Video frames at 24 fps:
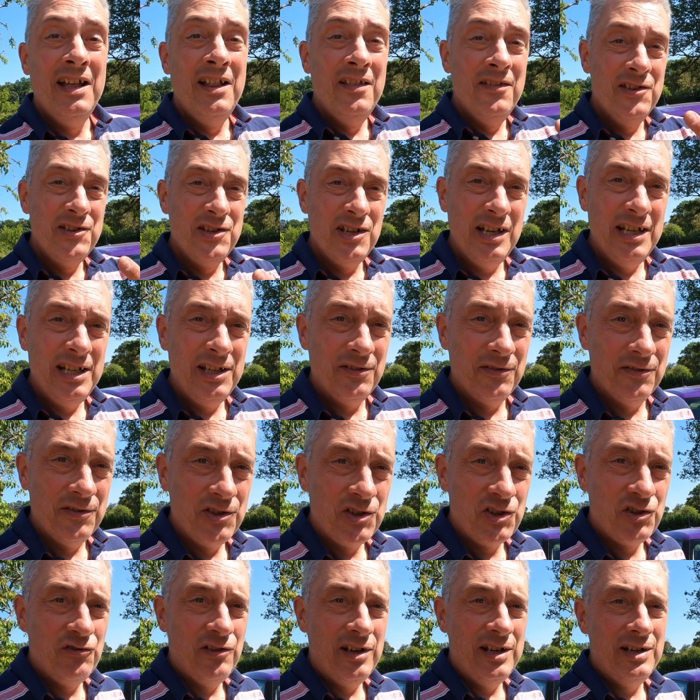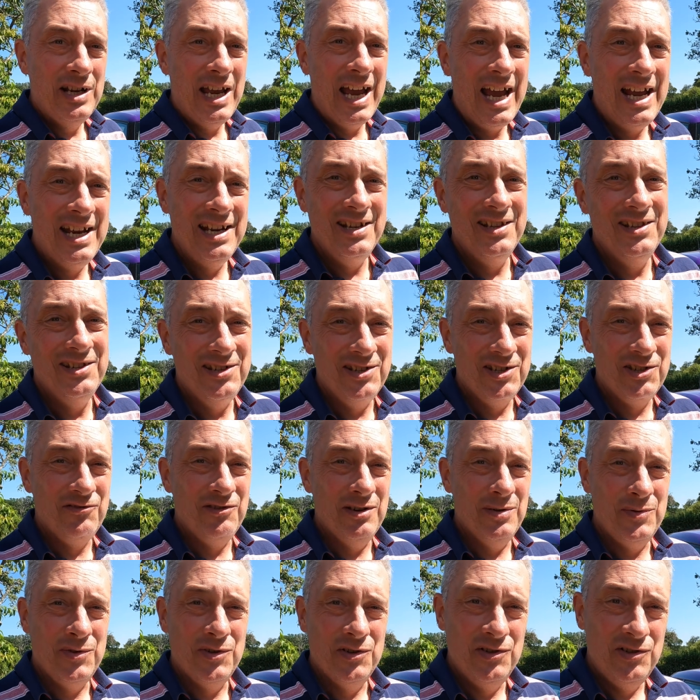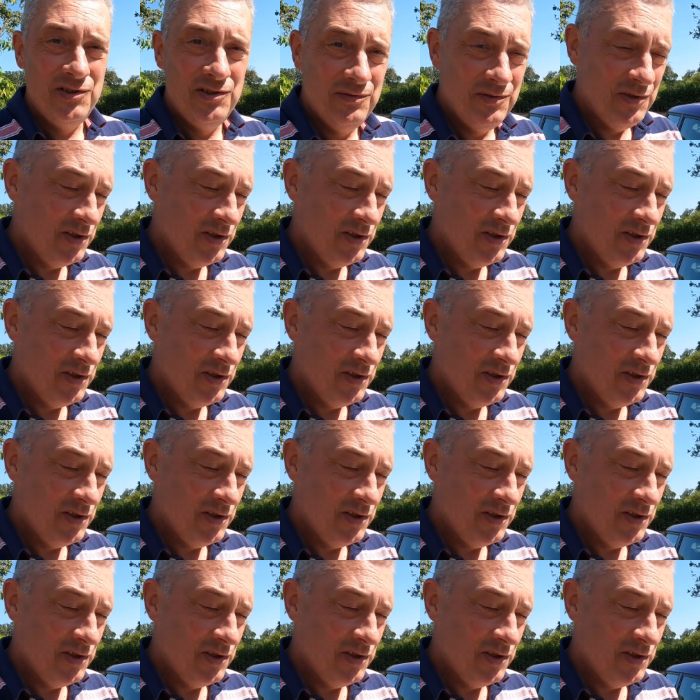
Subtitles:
there's a link on the screen and in the description.